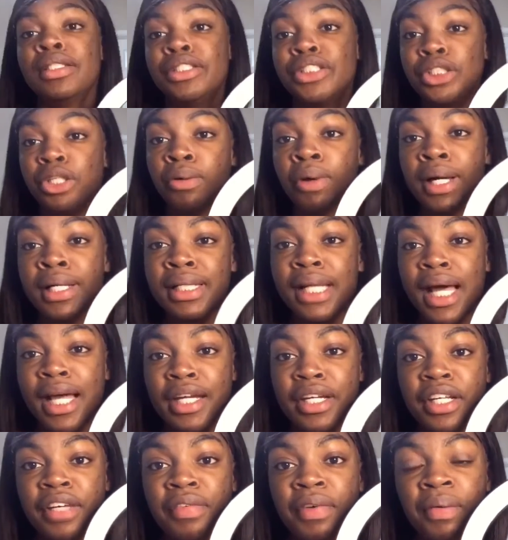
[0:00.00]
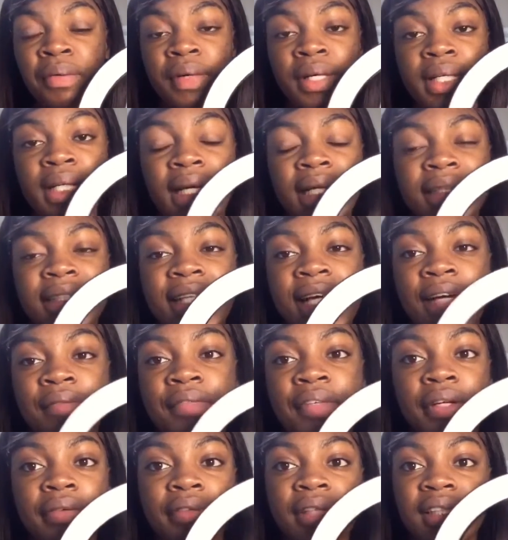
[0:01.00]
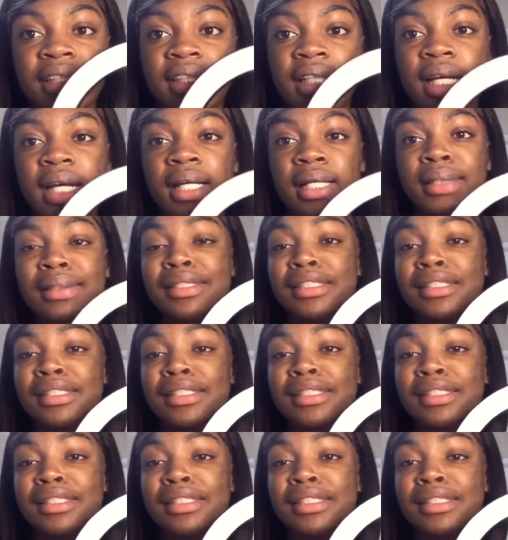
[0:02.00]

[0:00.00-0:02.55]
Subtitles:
So a lot of different ring lights have different settings.